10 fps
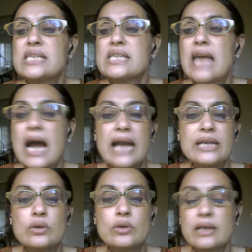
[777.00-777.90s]

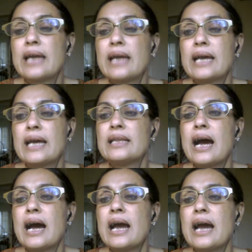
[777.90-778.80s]

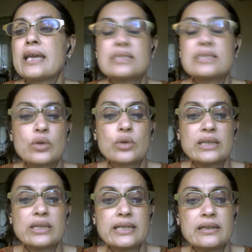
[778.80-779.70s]
I guess you can
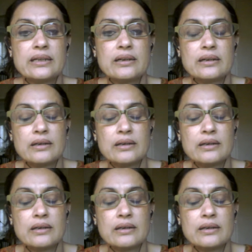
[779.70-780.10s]
read the